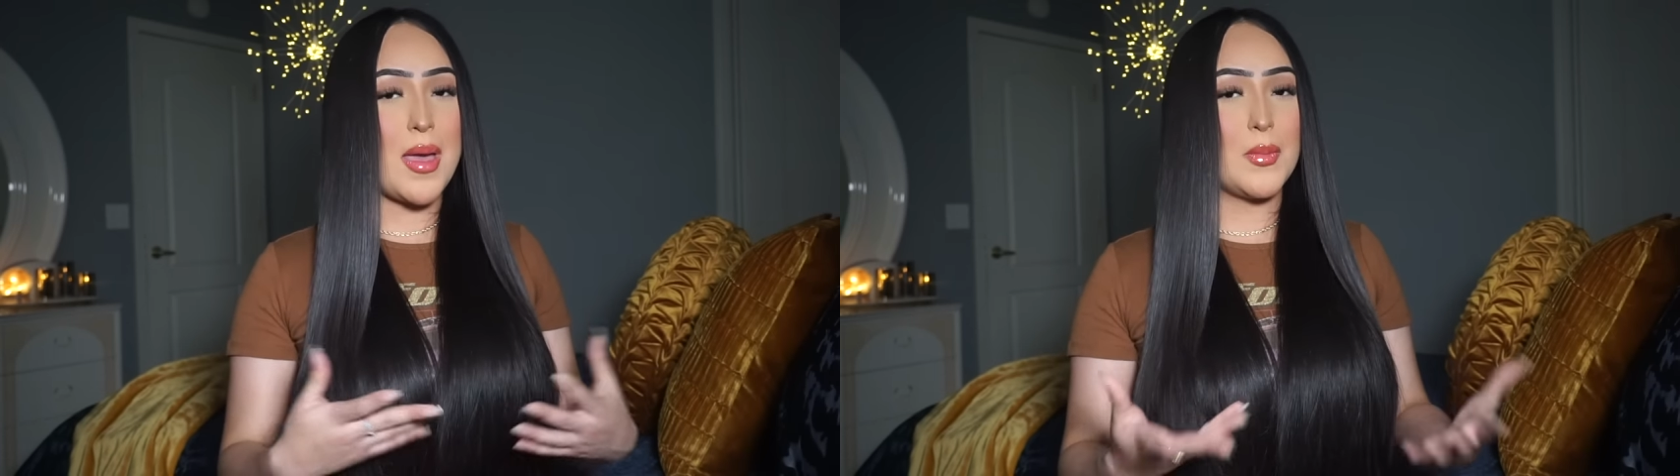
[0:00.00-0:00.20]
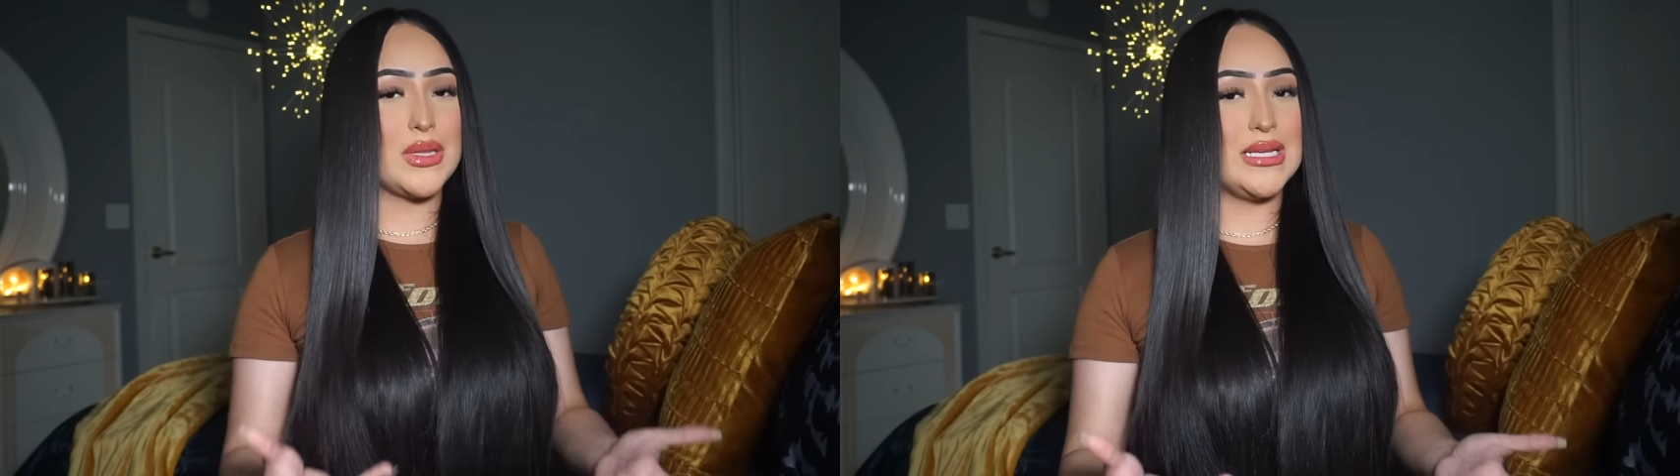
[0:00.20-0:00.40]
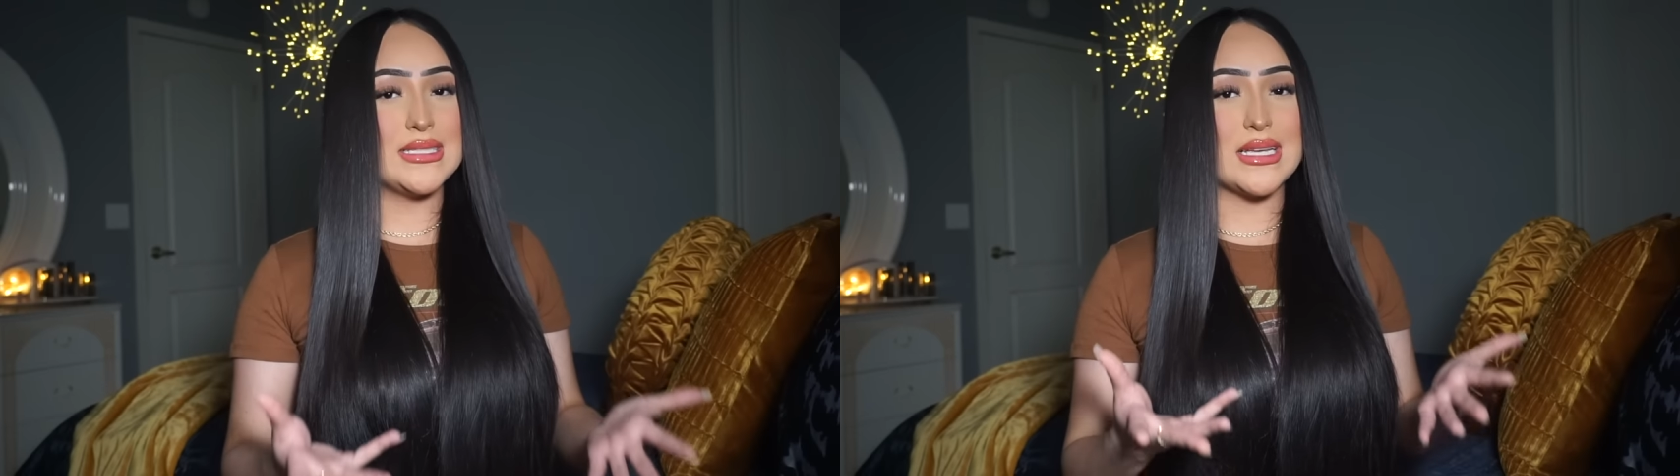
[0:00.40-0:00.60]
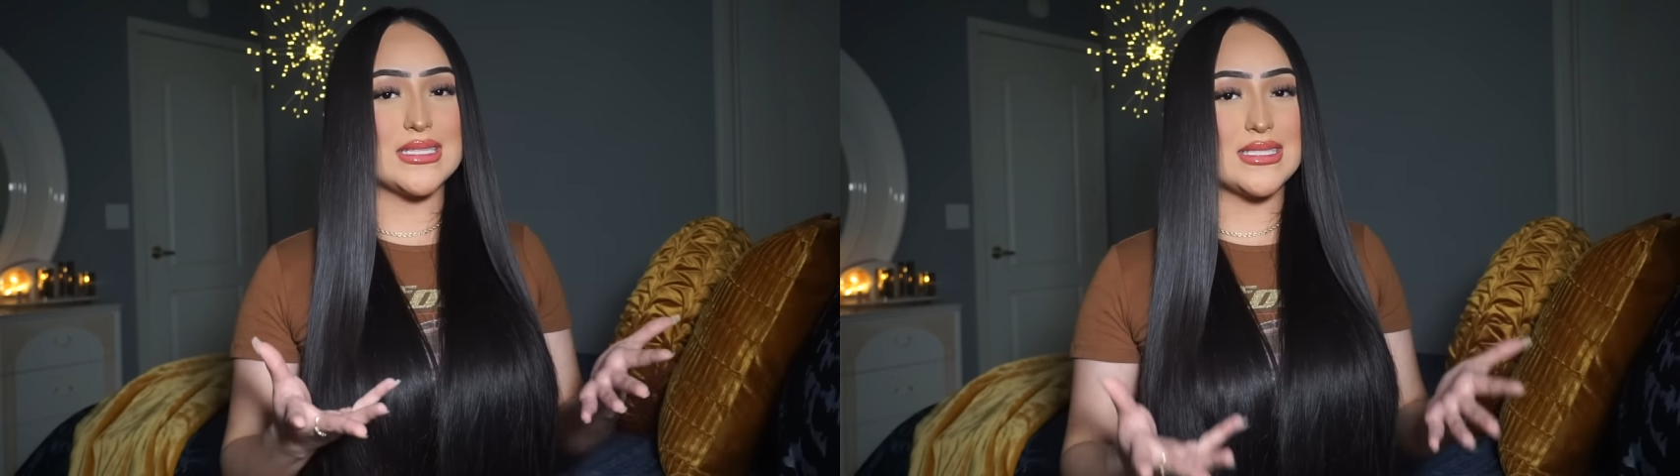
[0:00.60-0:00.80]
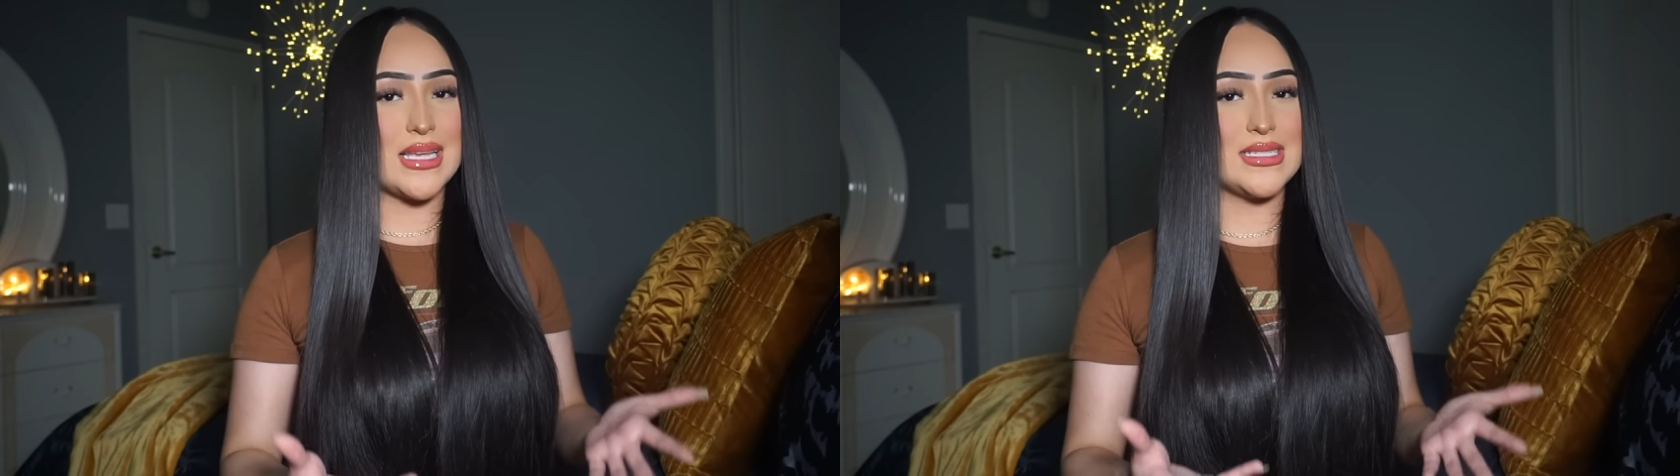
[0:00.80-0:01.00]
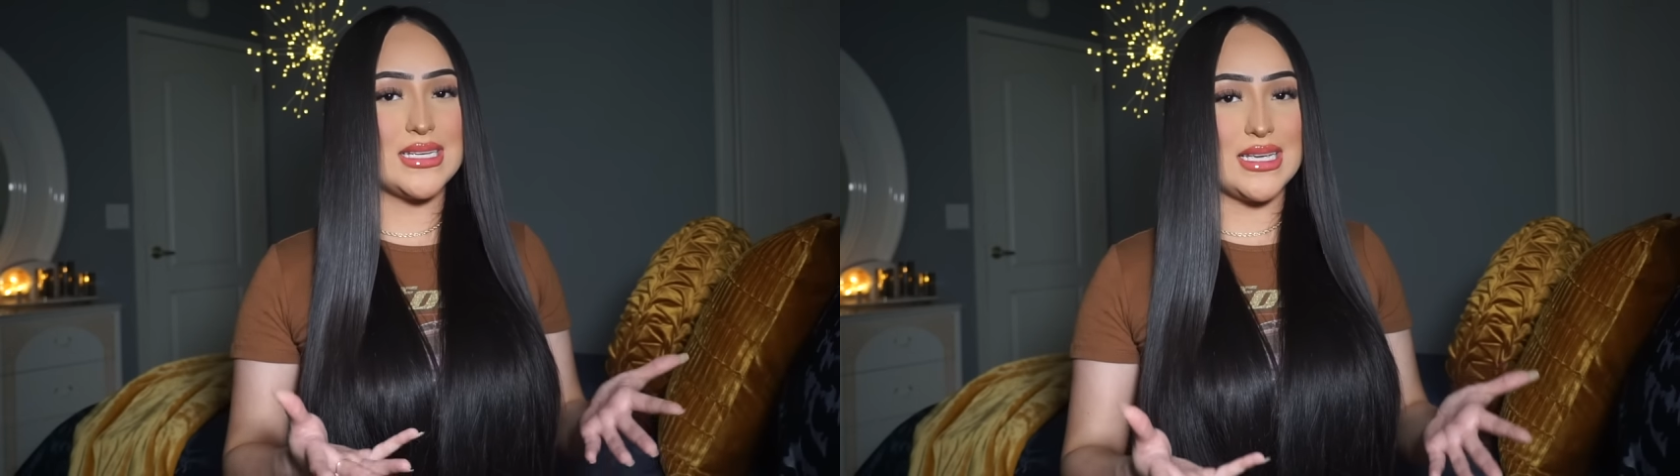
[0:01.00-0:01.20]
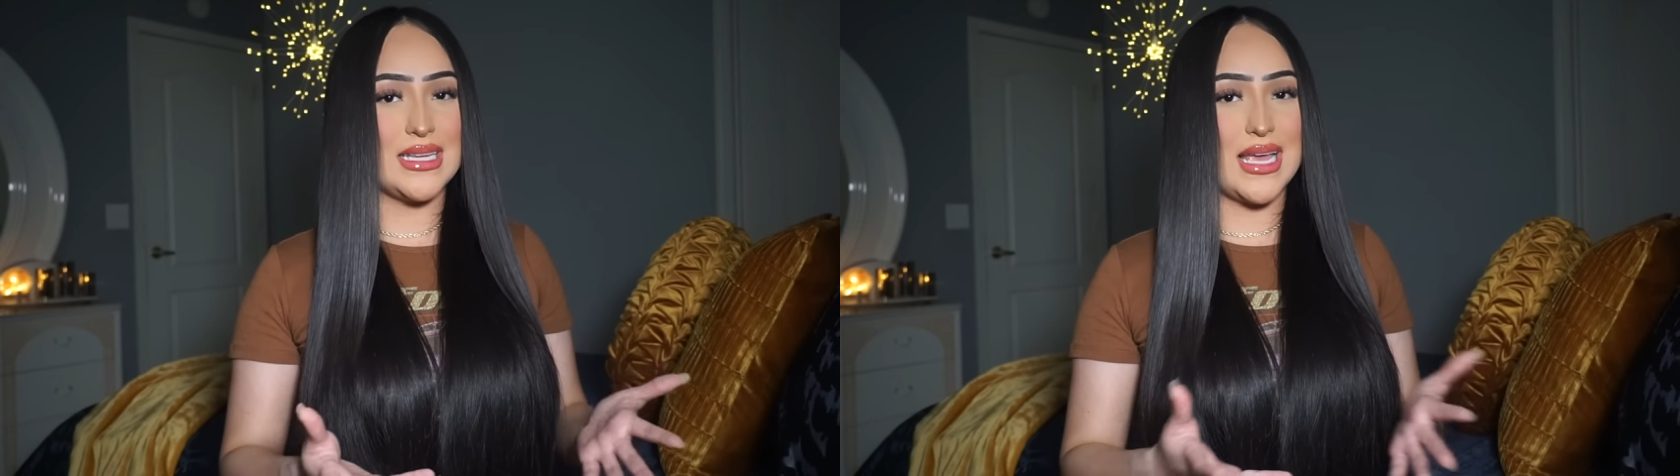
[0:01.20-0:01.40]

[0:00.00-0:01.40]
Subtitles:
please send it in